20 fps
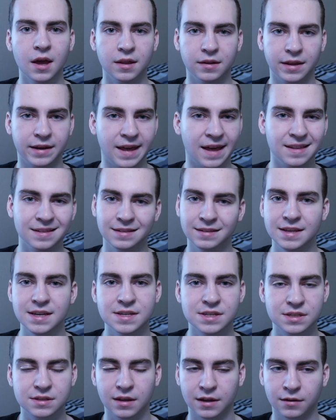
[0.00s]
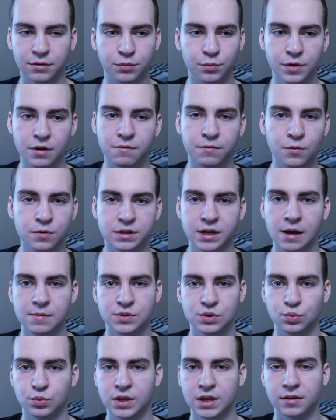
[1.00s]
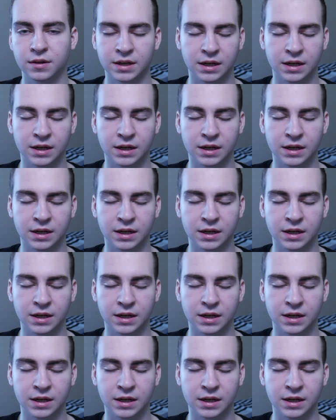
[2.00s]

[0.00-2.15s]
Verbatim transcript: like at least like 3 or 4 times a week.